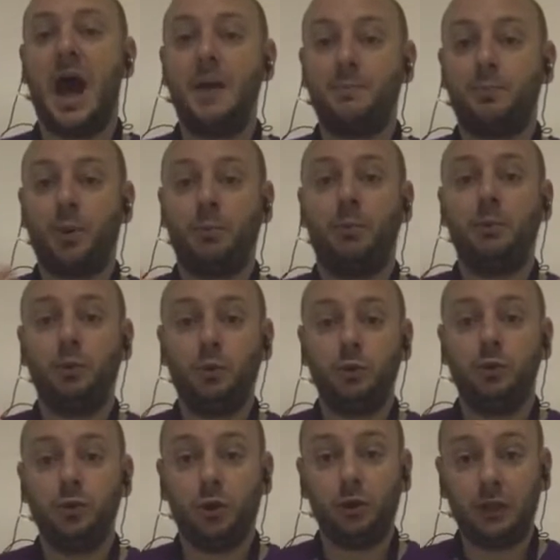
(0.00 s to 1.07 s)
I probably
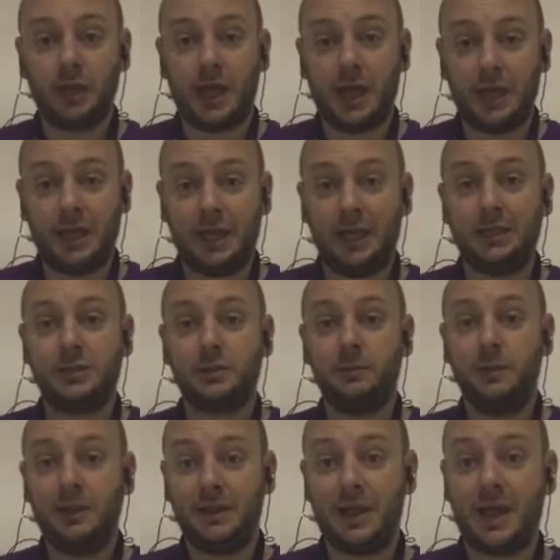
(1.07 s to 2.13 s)
would not like it to
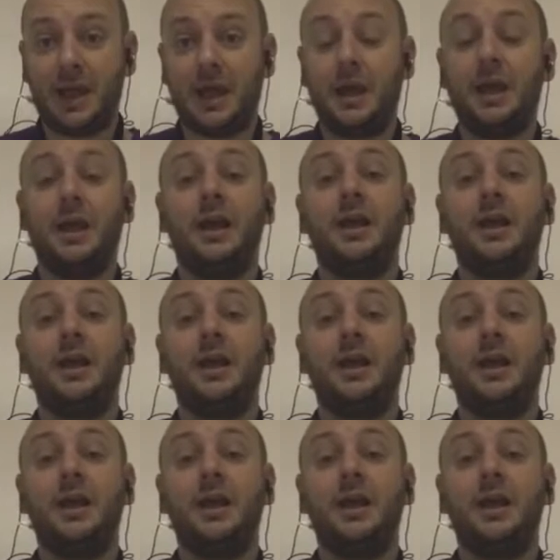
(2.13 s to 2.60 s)
be there